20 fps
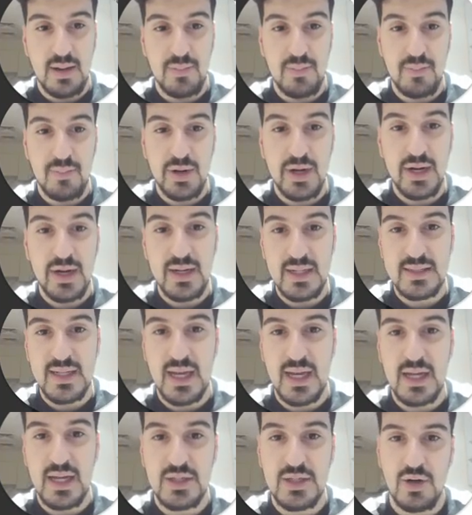bringing the
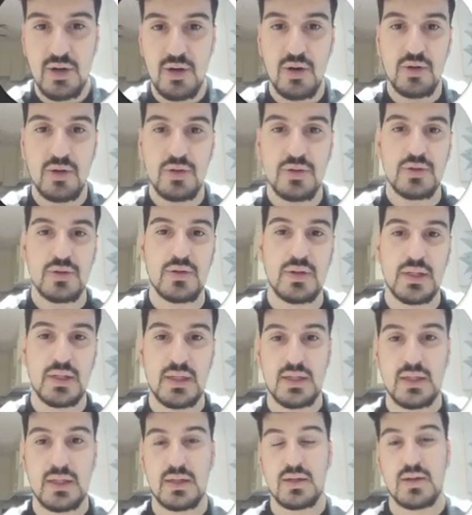sketch onto
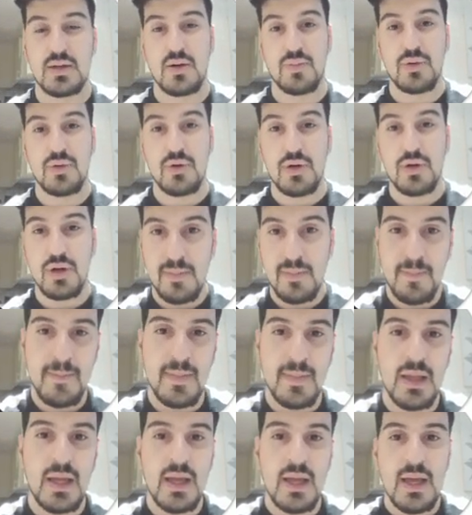the computer,
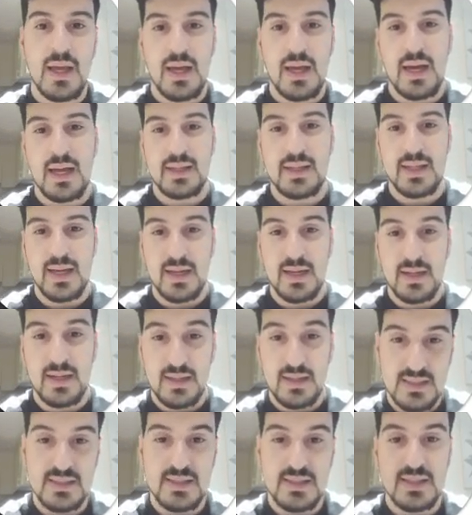and then
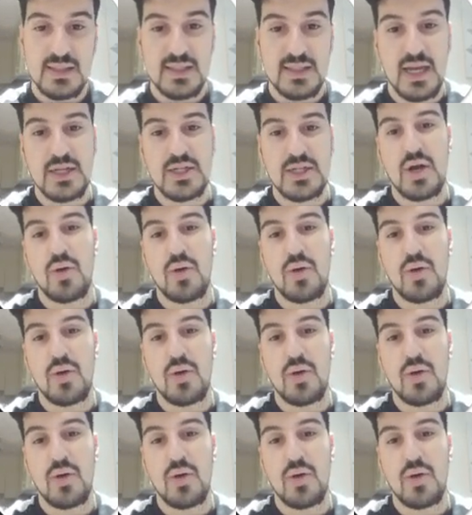this is the sketch I